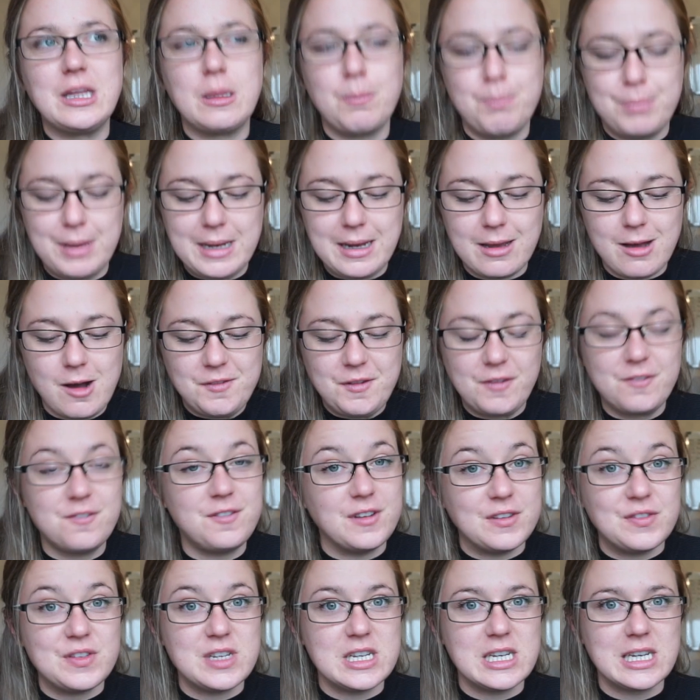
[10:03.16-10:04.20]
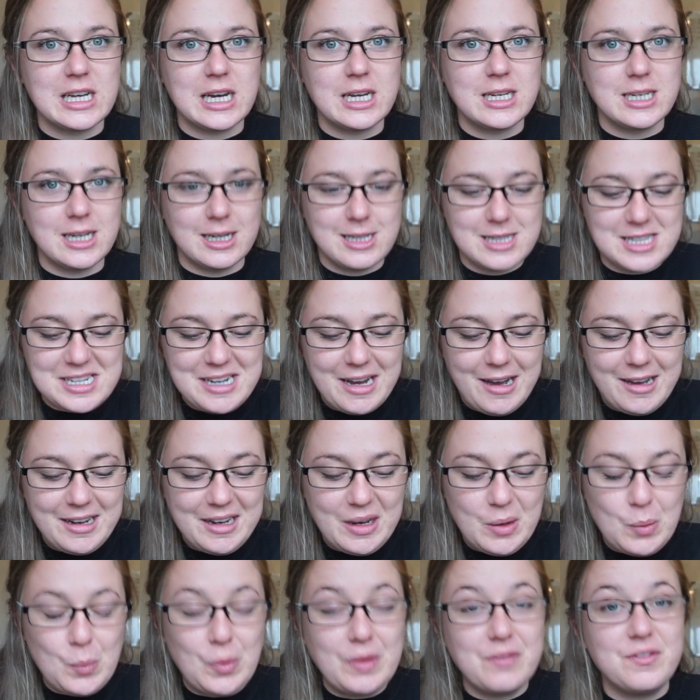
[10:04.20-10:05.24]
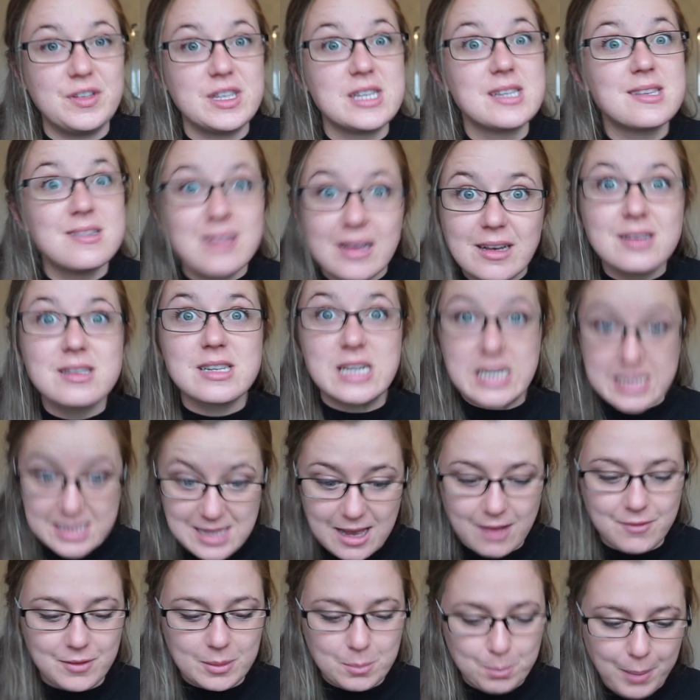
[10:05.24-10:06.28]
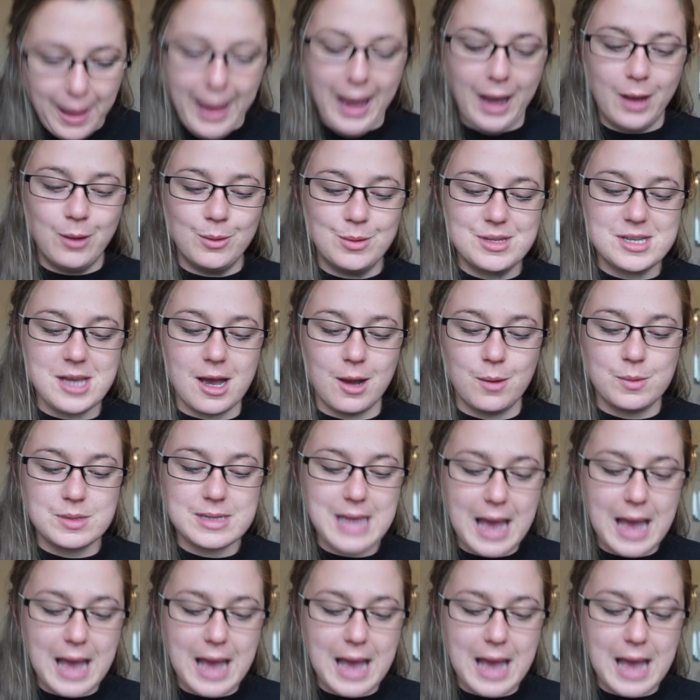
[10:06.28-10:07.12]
the bidding off of £59.99 and went for £67. I was